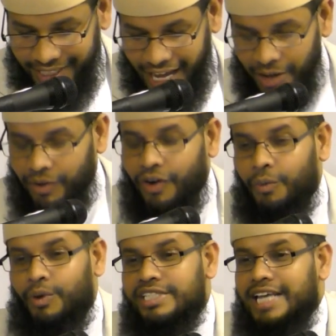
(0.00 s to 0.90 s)
Now,
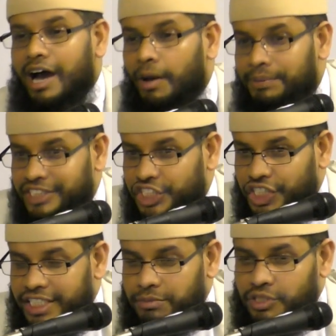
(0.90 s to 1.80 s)
what's our
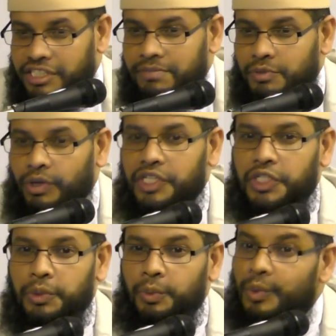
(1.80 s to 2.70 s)
position as Muslims? What
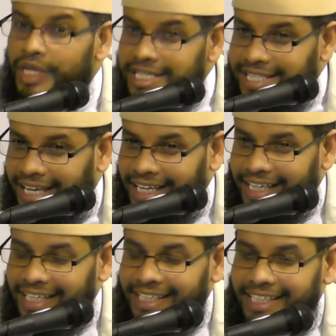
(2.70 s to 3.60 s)
do we
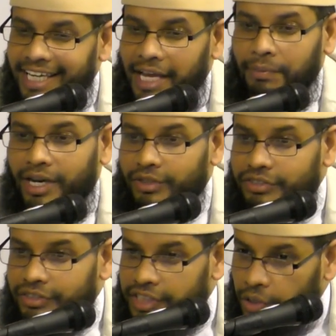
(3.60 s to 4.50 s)
say about
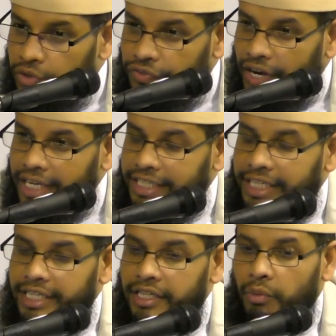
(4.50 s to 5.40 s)
the Good
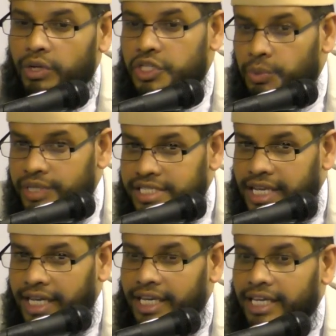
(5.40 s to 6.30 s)
Friday? What do we
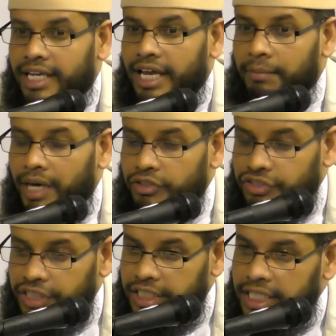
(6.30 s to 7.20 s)
say
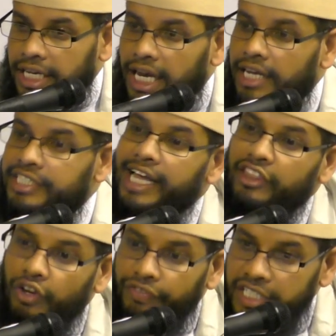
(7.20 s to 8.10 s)
about the
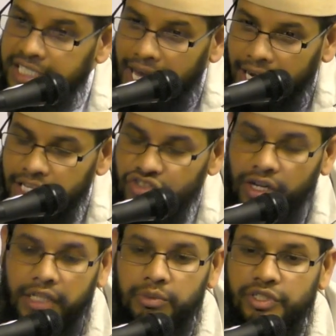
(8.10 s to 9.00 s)
death of Isa alayhi
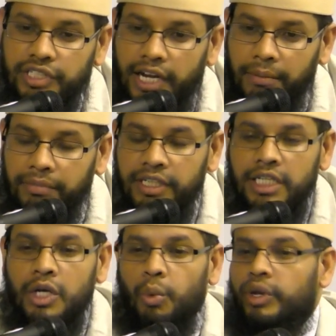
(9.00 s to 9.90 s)
salatu wasalam?
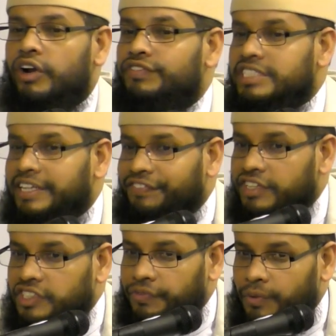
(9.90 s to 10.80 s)
We obviously,
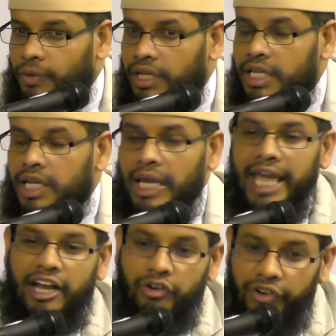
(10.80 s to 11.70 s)
first of all,
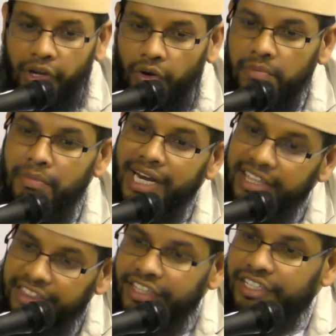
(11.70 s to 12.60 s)
agree on
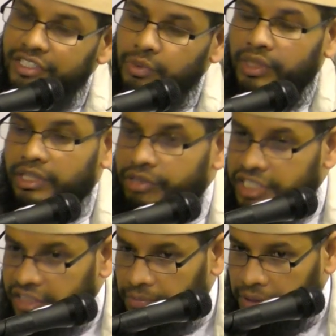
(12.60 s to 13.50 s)
many things with
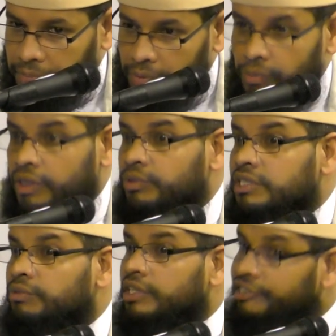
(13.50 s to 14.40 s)
Christian people,
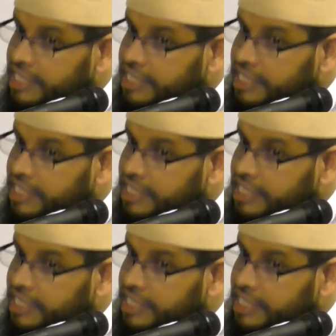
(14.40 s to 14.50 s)
with